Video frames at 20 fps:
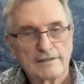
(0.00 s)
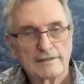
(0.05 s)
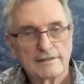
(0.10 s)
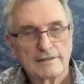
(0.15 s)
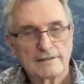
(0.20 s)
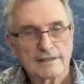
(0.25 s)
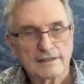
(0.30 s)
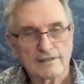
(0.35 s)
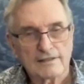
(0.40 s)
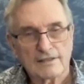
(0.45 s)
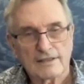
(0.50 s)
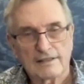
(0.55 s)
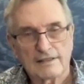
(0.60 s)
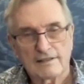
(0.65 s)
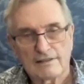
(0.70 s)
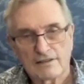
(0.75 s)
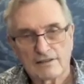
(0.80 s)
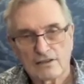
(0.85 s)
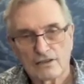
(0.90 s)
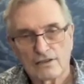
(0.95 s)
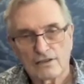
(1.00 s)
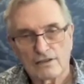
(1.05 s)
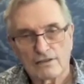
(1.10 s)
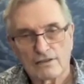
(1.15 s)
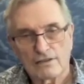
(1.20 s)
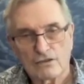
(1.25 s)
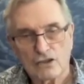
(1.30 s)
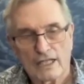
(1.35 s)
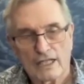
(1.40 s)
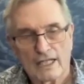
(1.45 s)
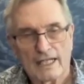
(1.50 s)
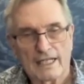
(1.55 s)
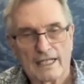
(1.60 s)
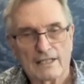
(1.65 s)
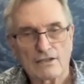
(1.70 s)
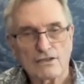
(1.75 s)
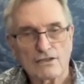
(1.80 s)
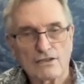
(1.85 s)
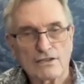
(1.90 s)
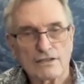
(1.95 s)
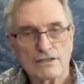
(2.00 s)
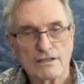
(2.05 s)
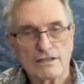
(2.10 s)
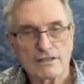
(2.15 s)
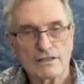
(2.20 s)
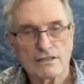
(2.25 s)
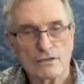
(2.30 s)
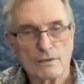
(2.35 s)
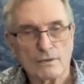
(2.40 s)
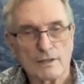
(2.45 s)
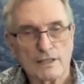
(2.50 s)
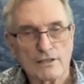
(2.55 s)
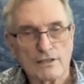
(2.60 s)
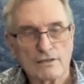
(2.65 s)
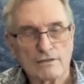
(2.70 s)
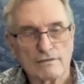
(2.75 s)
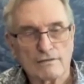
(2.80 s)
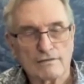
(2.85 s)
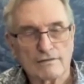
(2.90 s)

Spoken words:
because he couldn't change the situation.